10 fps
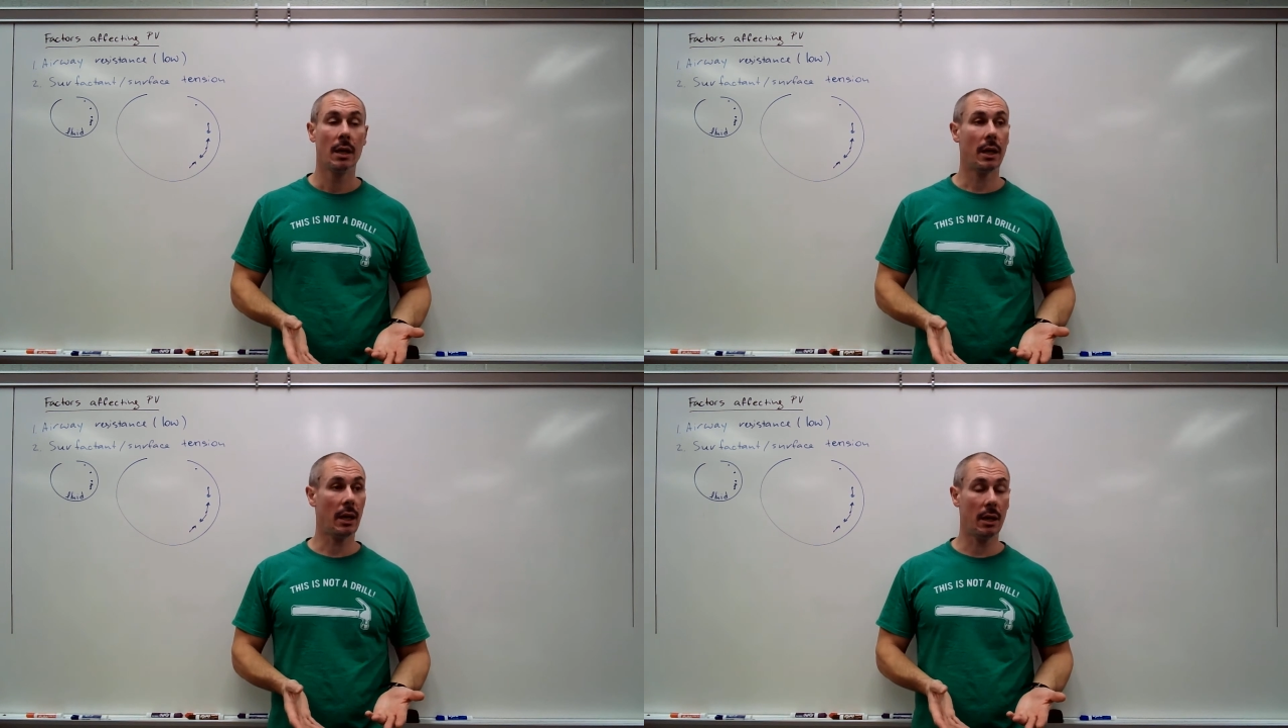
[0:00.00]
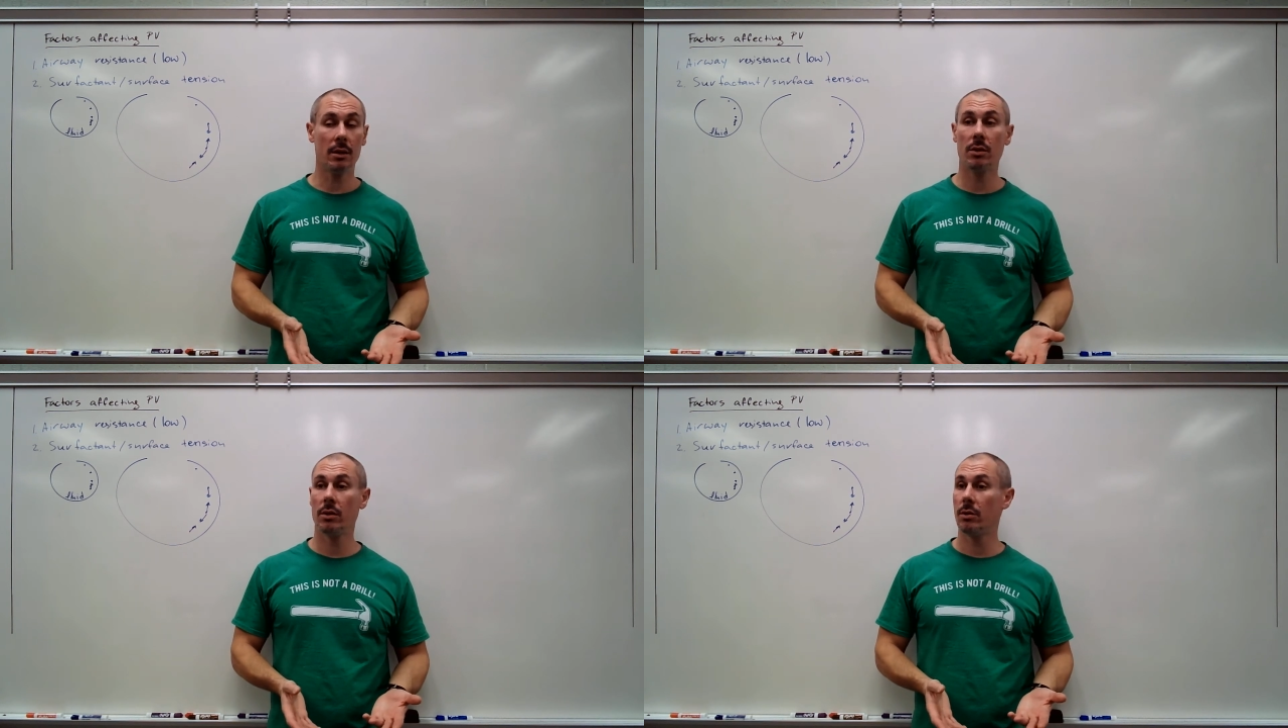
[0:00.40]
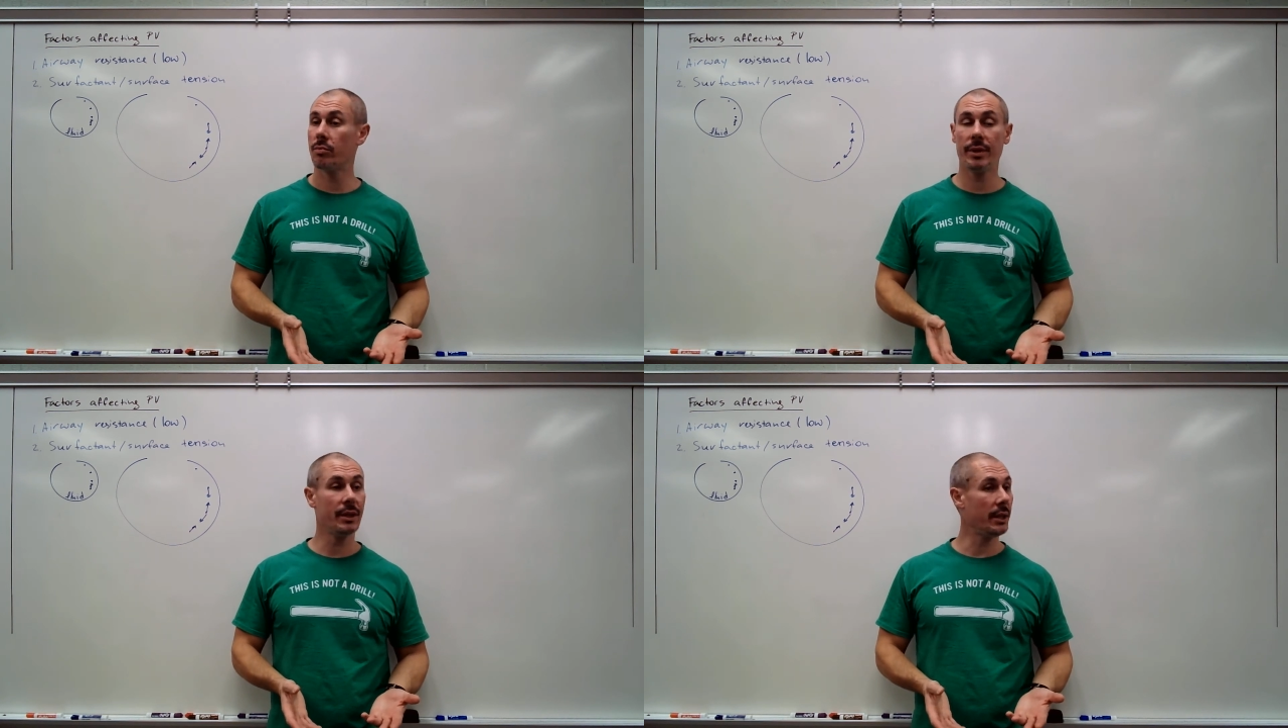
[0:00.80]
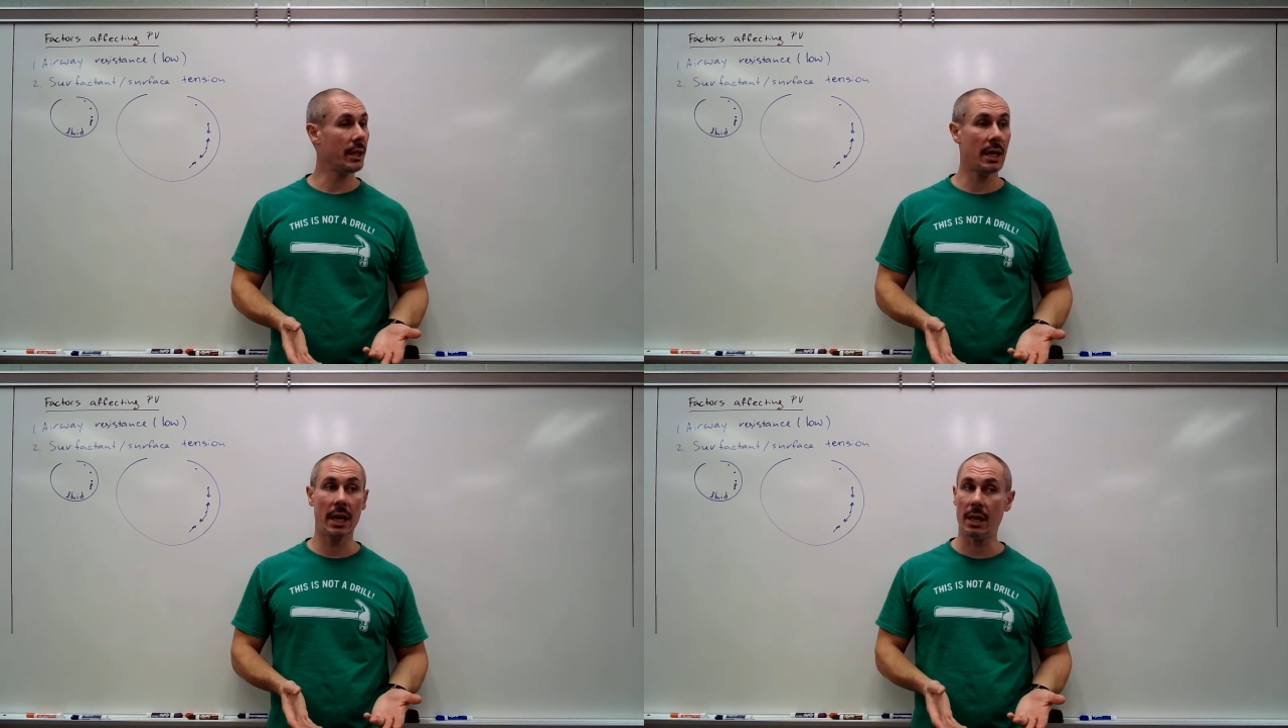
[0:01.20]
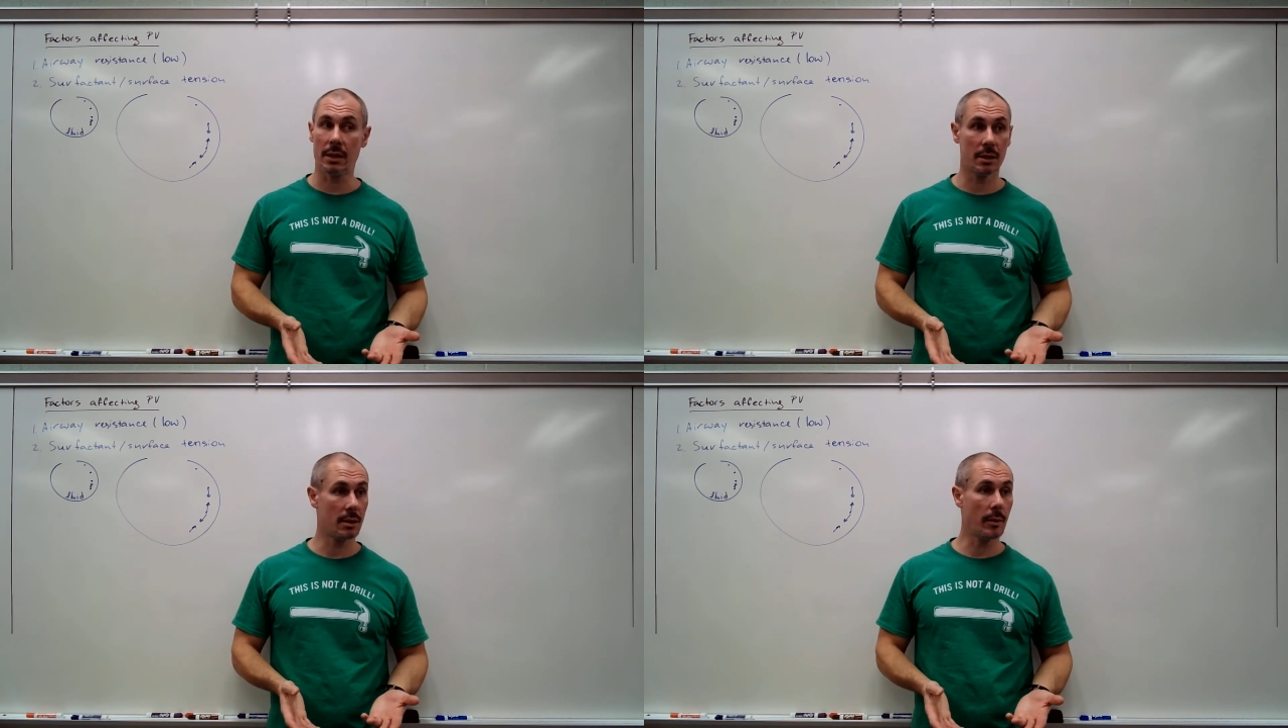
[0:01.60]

And you really can't.